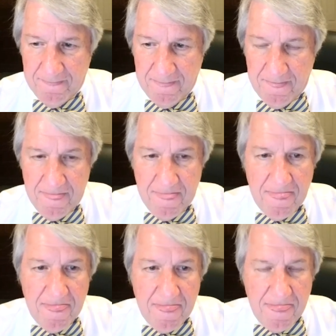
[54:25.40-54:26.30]

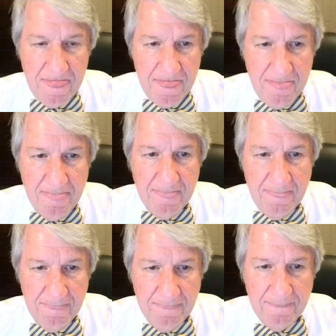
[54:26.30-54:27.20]

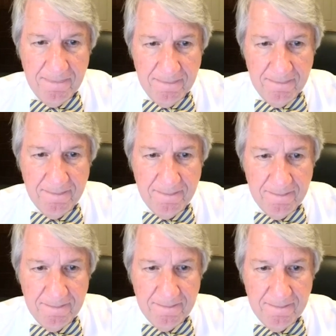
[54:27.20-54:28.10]

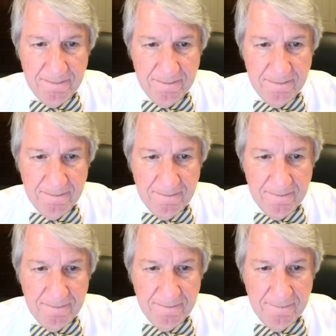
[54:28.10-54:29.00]

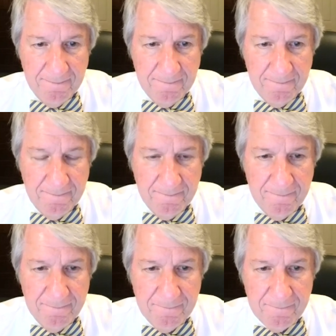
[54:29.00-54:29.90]

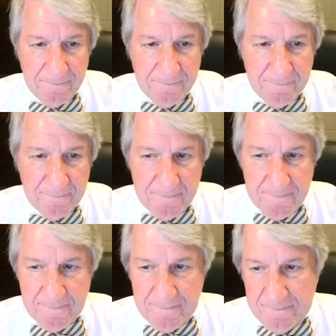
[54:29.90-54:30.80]

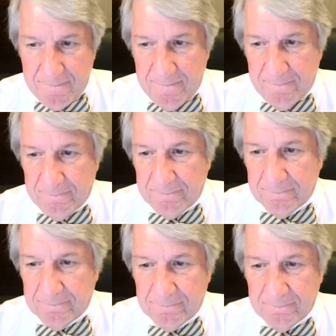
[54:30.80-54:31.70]
The person shown says nothing.